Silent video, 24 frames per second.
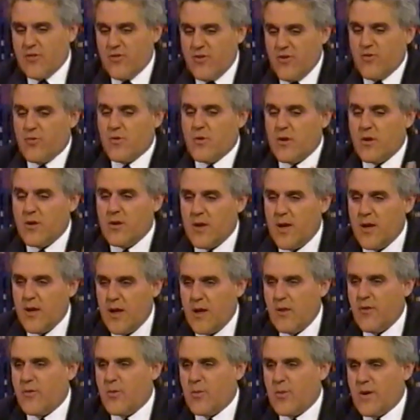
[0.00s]
this one. I don't
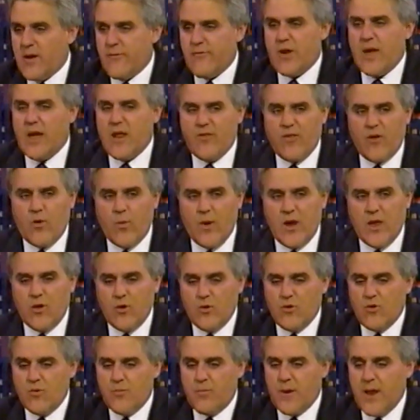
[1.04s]
think we're giving anything away. You
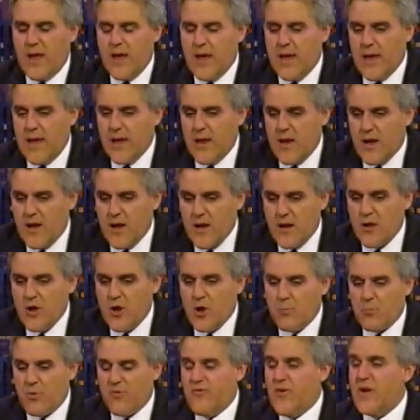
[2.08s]
you play a uh,
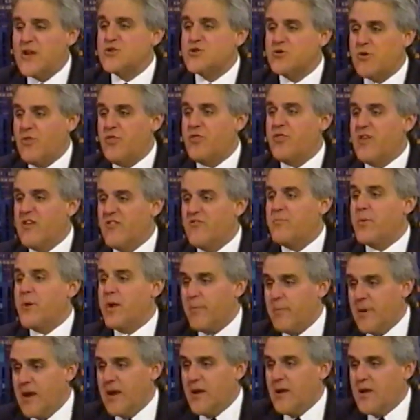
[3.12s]
professional thief, but I
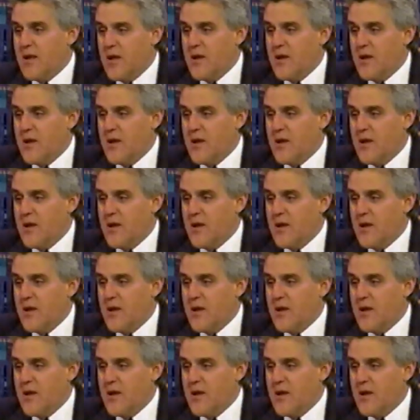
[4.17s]
mean,